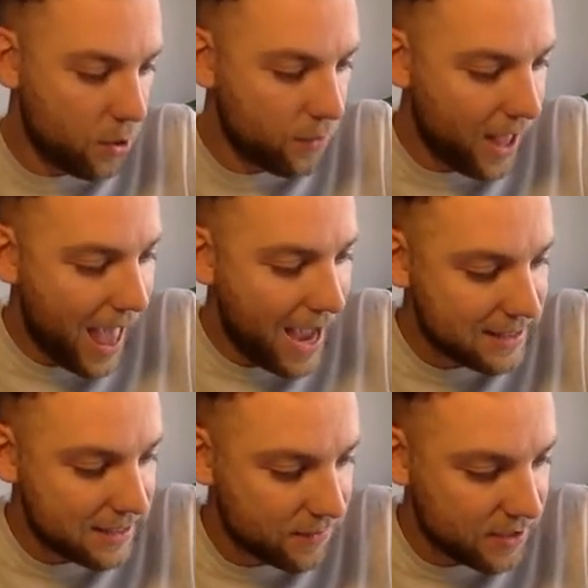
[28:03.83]
that
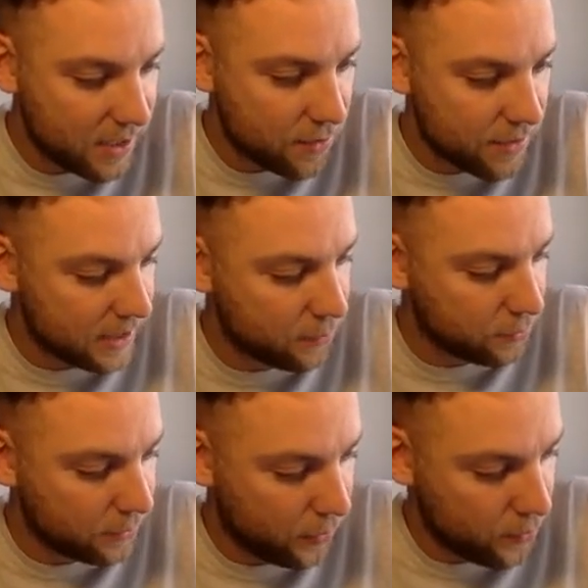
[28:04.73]
x of 0 is equal
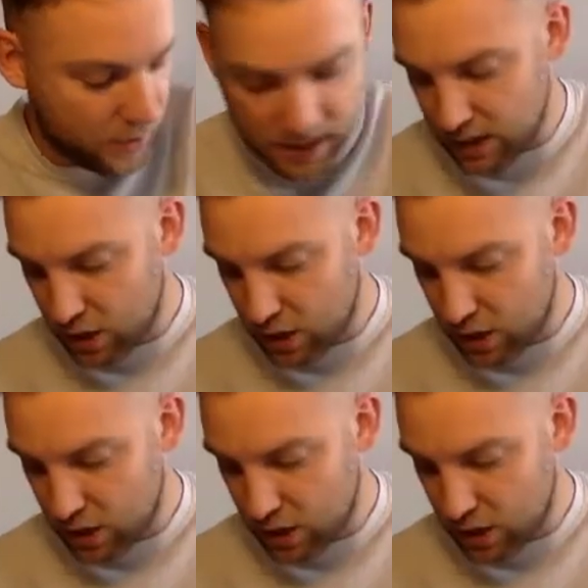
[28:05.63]
to 3.